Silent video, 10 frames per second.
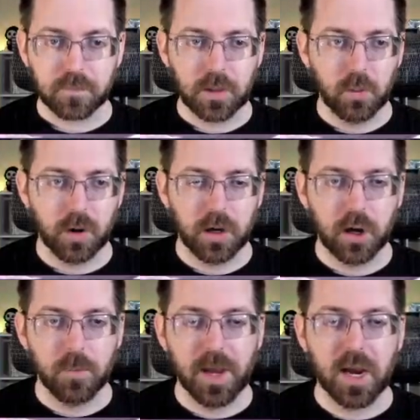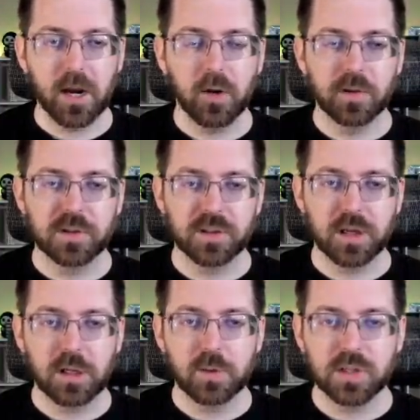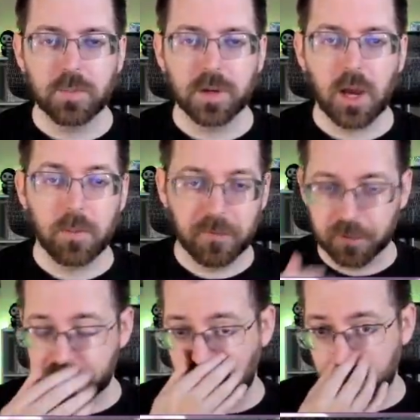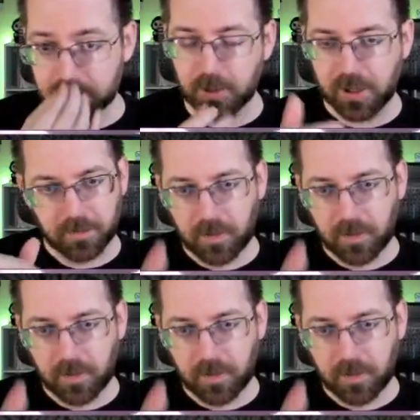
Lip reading: We're going to go back. I know this is going to use up a couple footsteps, but